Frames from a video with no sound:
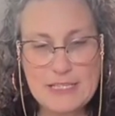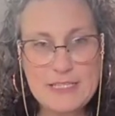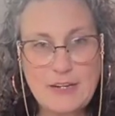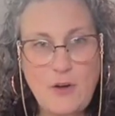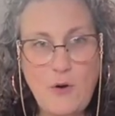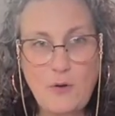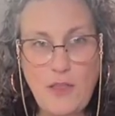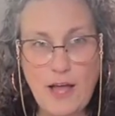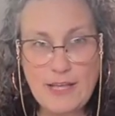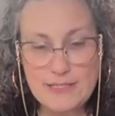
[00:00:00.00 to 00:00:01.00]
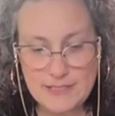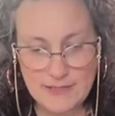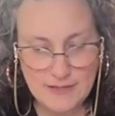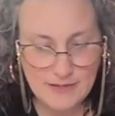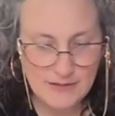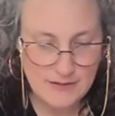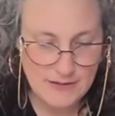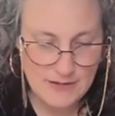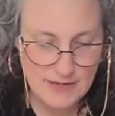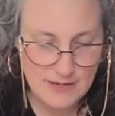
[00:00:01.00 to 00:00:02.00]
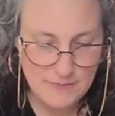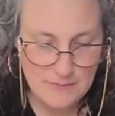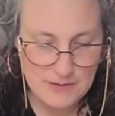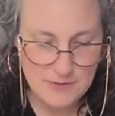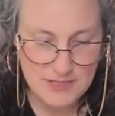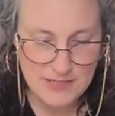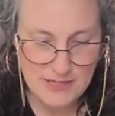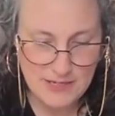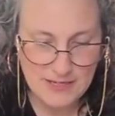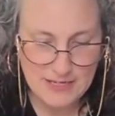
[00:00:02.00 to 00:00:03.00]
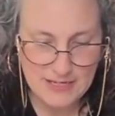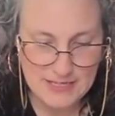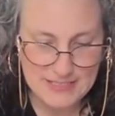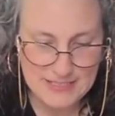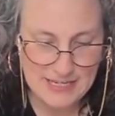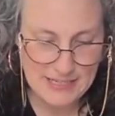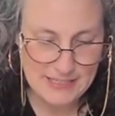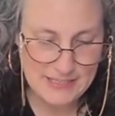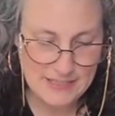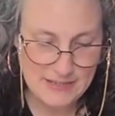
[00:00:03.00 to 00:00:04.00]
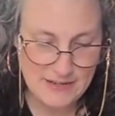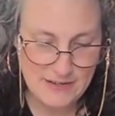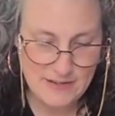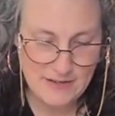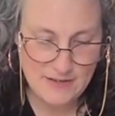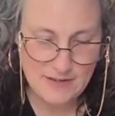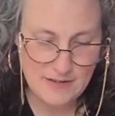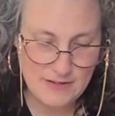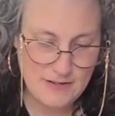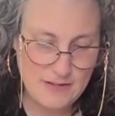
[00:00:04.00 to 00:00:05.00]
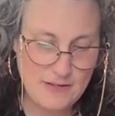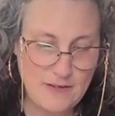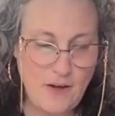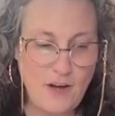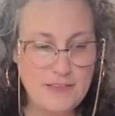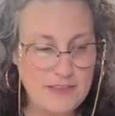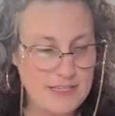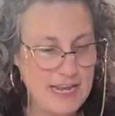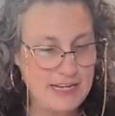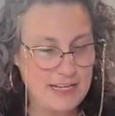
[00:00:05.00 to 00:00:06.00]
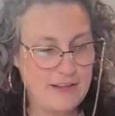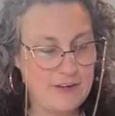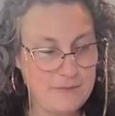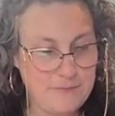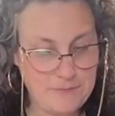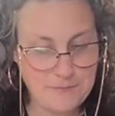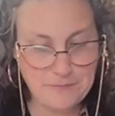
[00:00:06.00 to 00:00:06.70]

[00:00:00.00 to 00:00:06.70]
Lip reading: It's not a whole lot, but I'm just going to set it on the netting there.